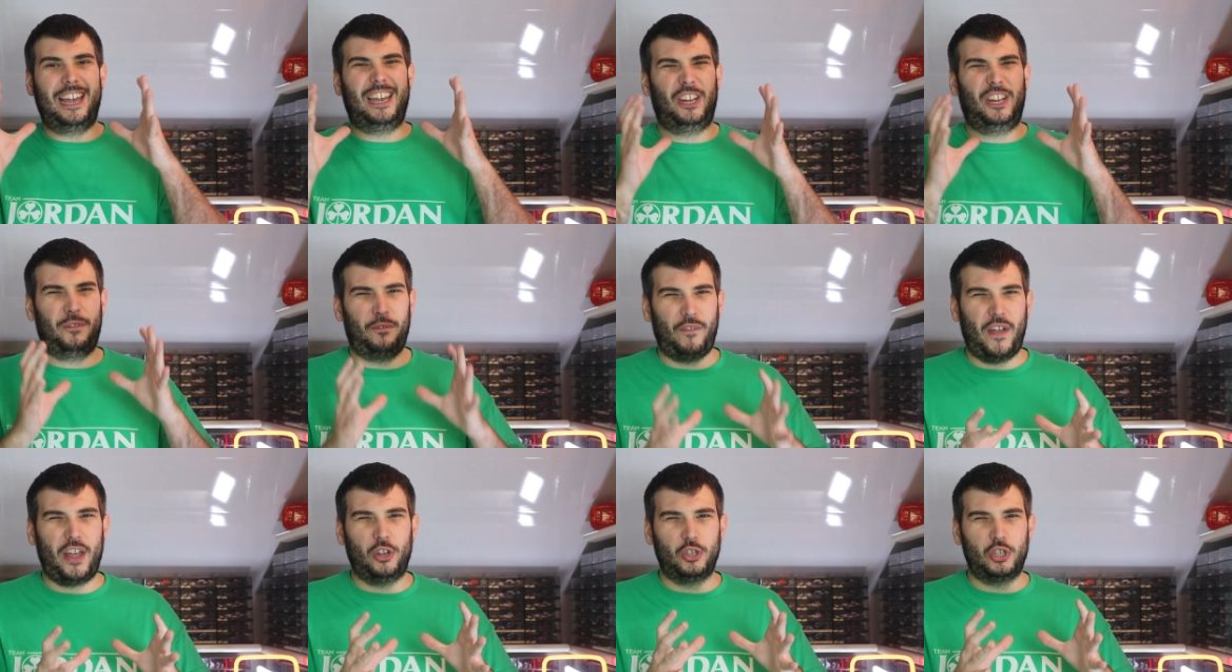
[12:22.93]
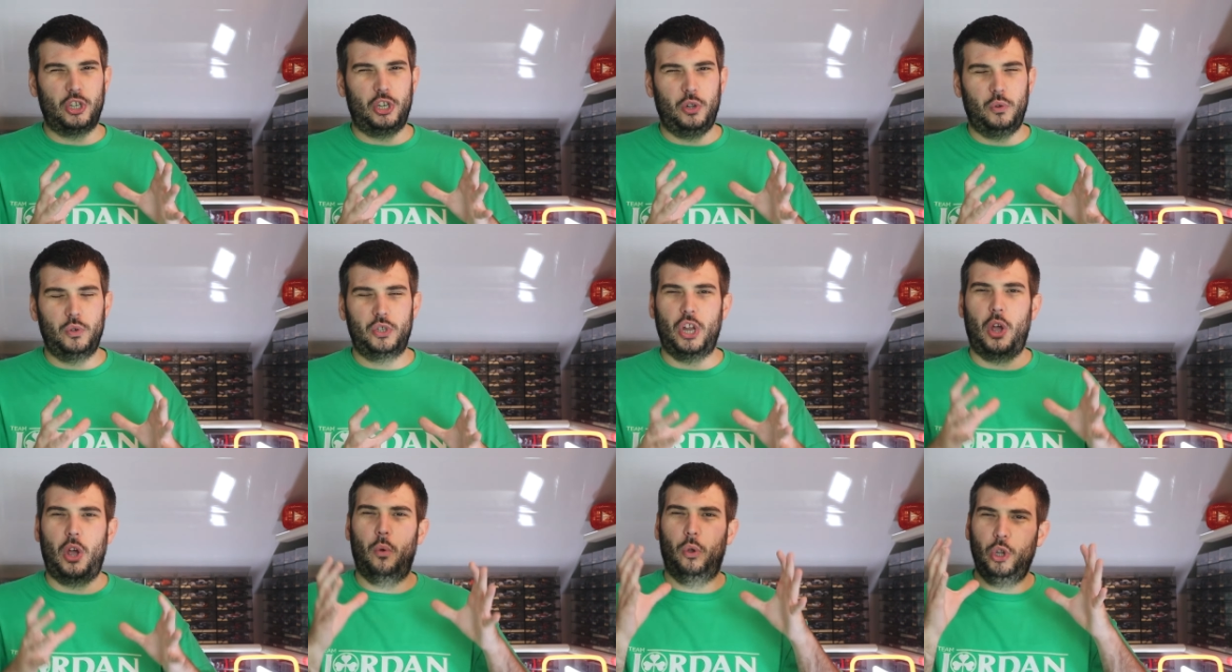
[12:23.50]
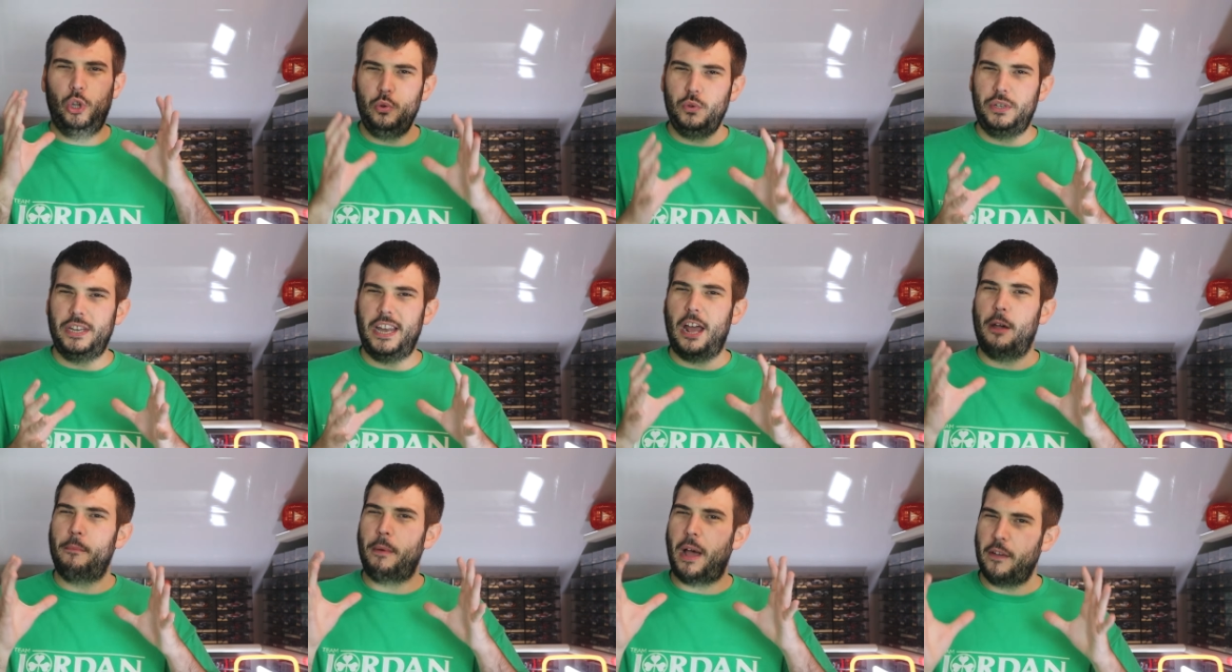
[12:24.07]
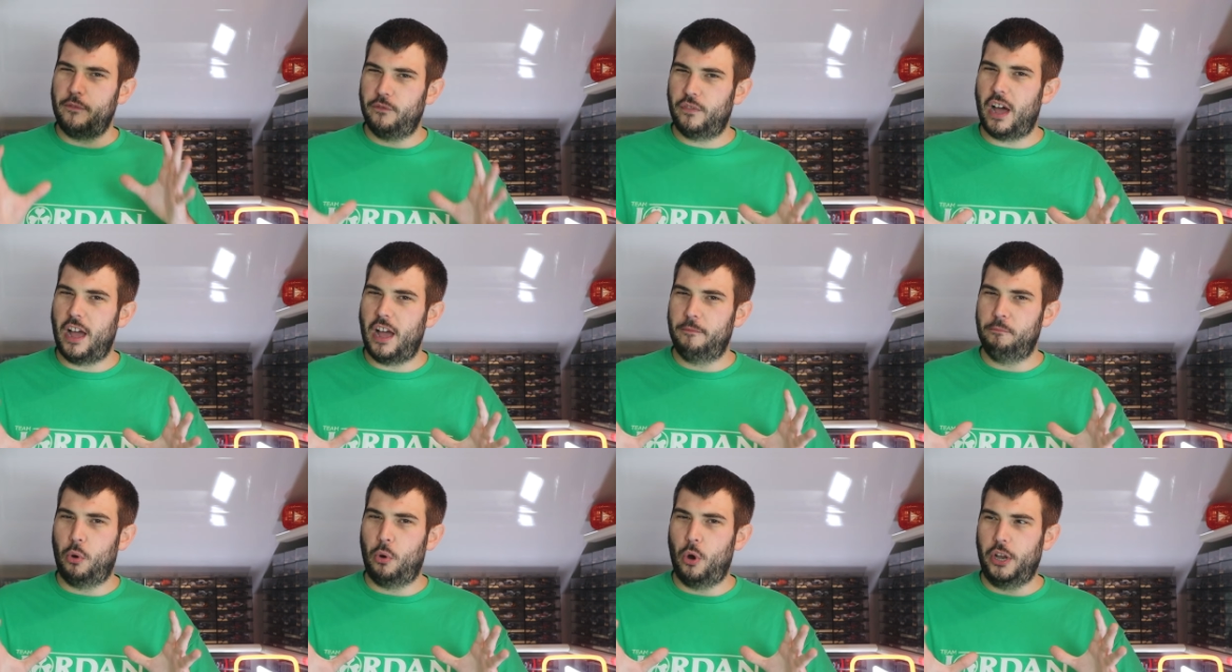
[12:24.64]
and he's failed to do so, losing out by
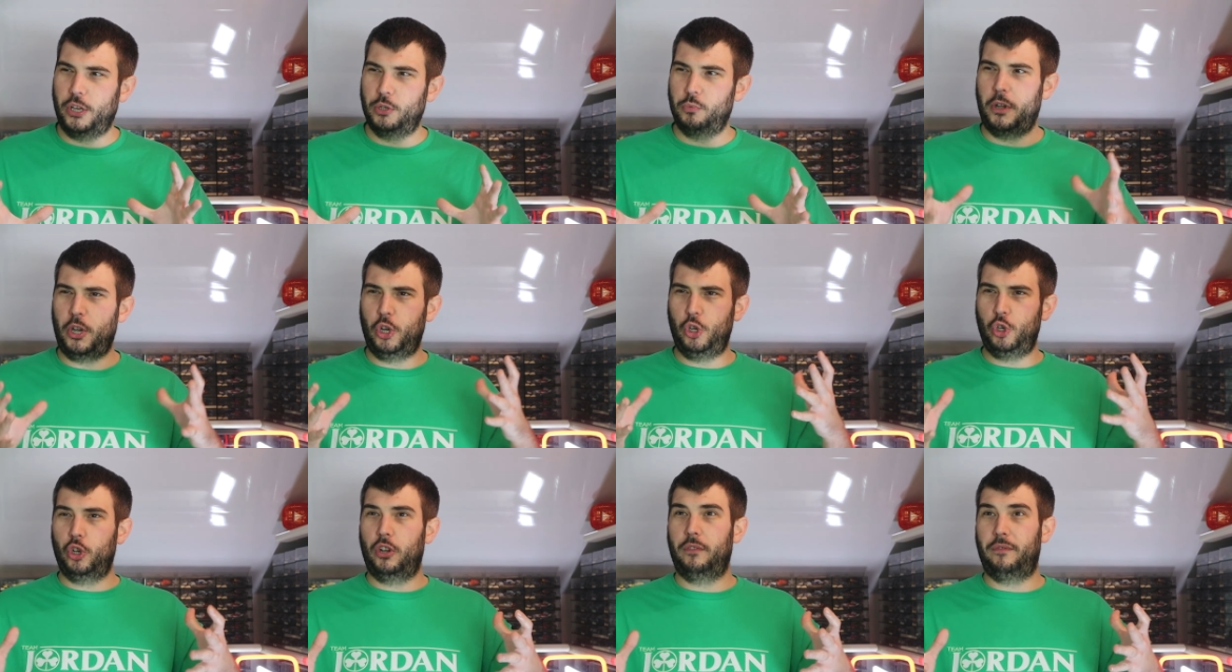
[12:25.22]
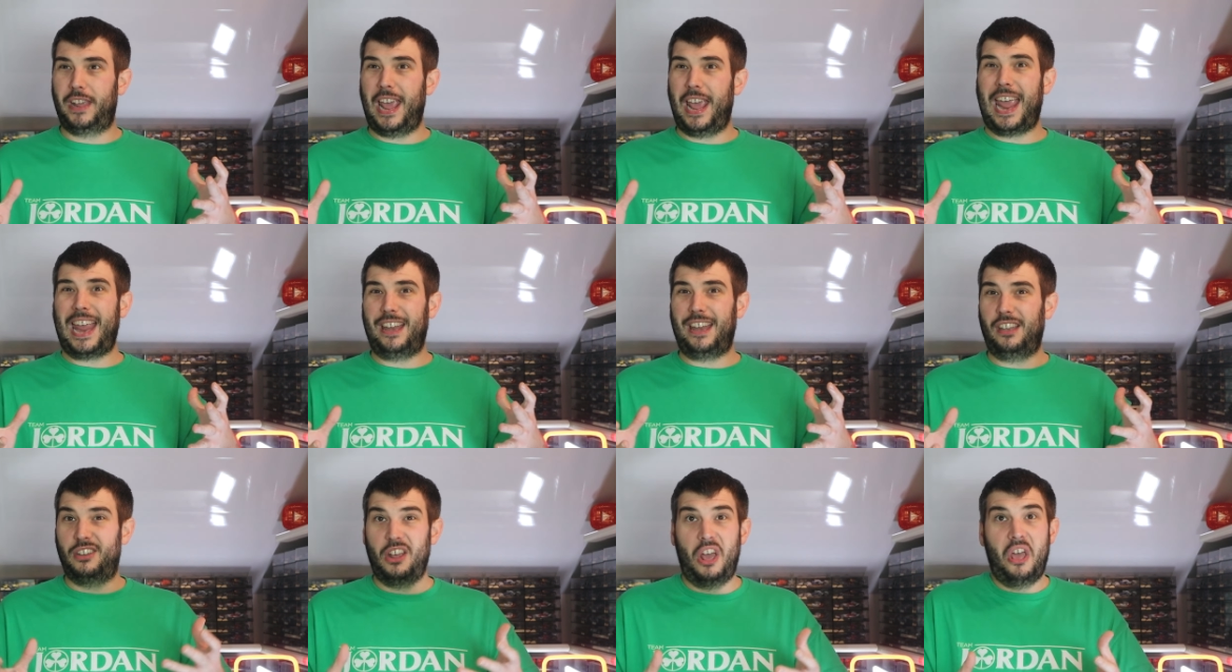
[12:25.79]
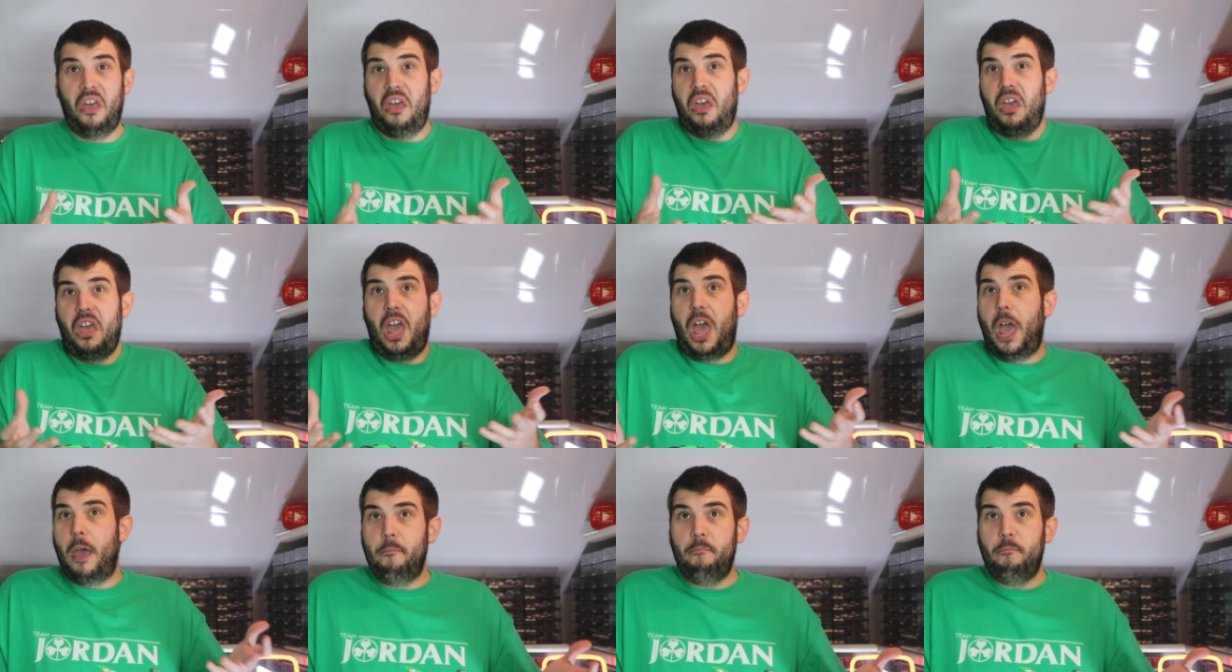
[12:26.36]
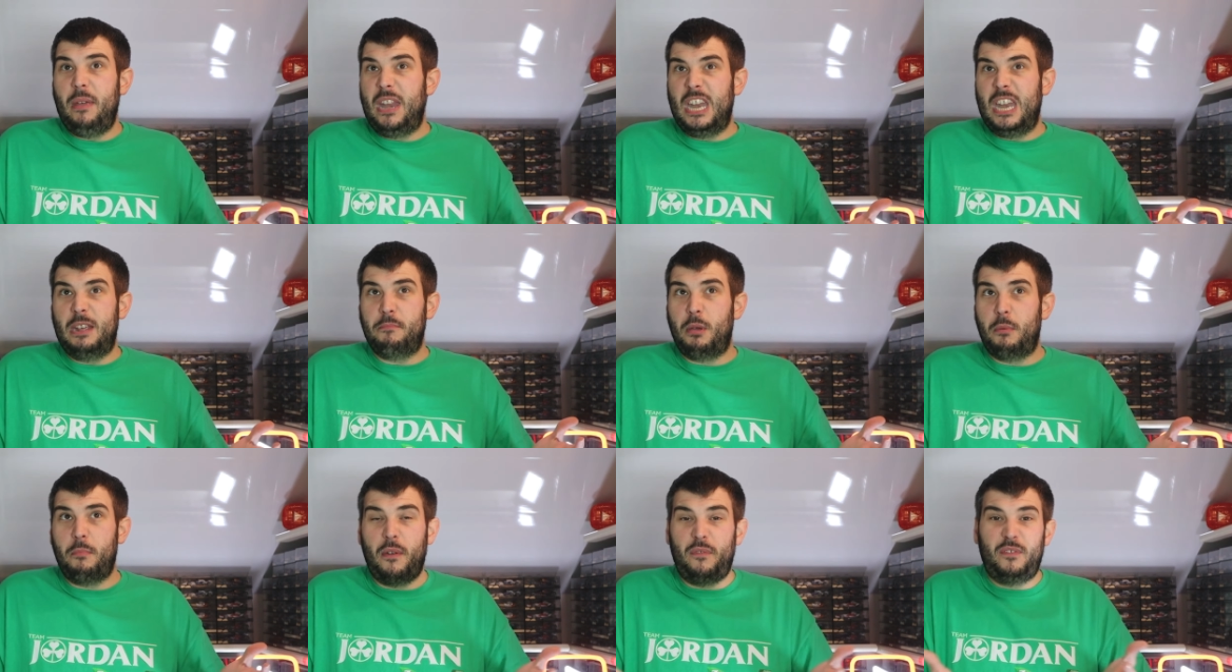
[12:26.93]
5 points when he should have gained a
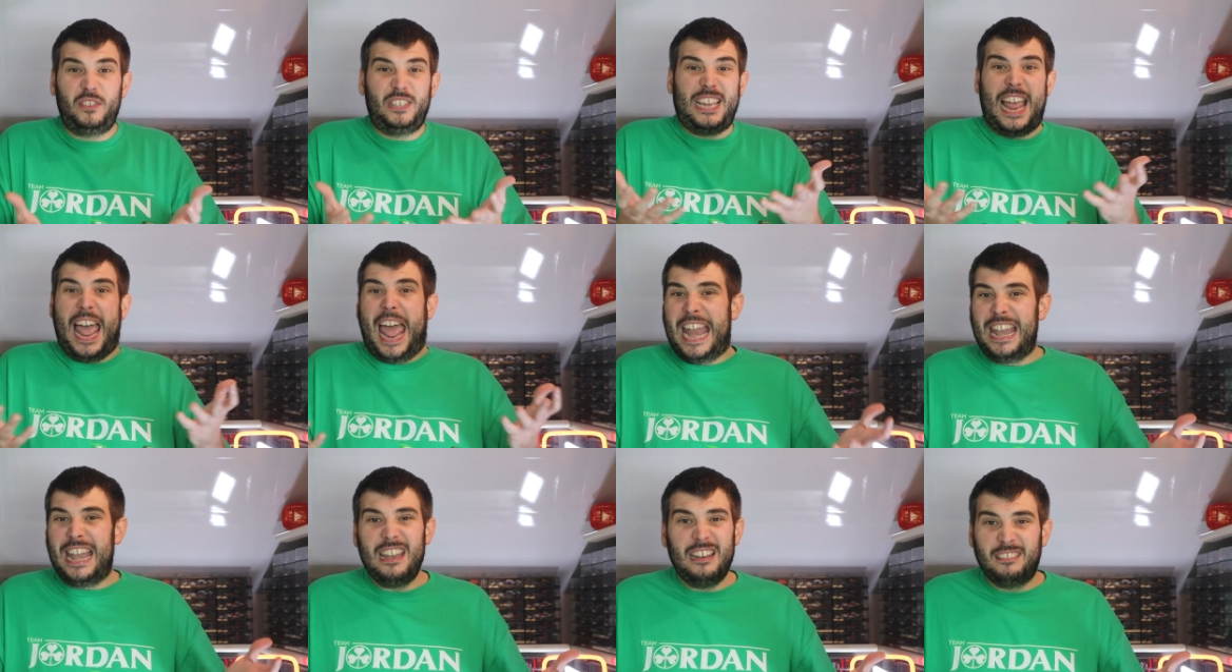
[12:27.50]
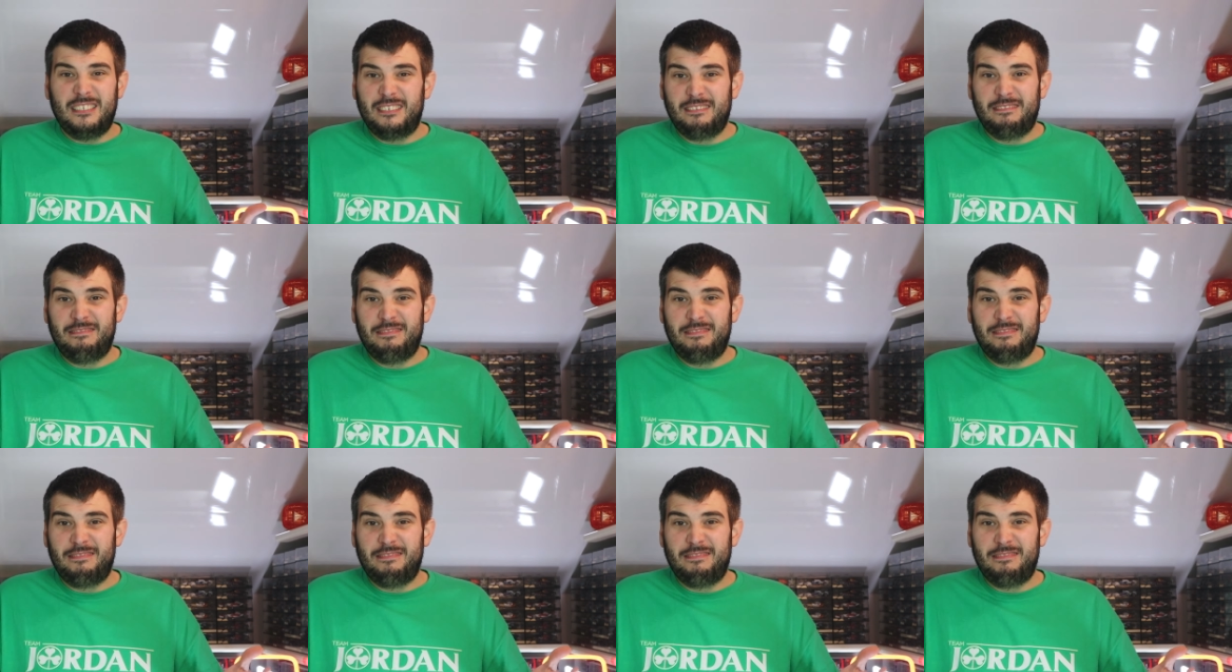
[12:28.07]
minimum of 10.